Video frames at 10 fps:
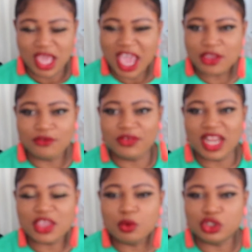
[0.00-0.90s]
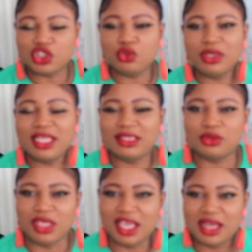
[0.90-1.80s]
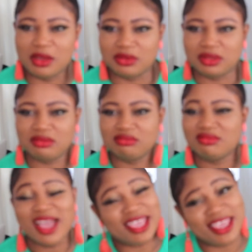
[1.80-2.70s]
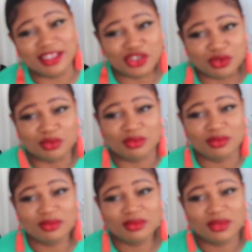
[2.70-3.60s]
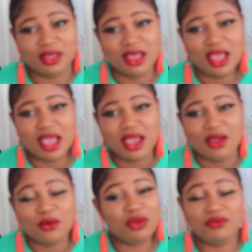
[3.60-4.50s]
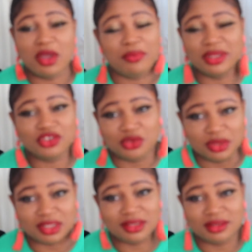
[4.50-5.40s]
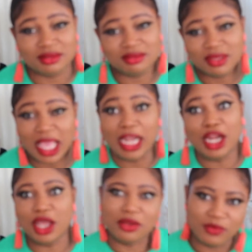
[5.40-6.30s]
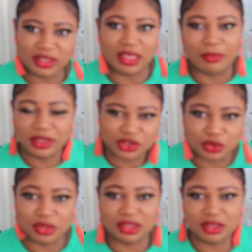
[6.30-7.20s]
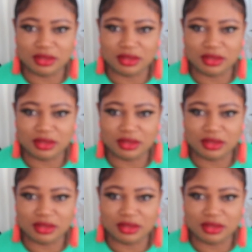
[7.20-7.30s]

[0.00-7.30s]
And you feel like it was too late to get out. I get you. We've all been through it. A lot of us have been through it.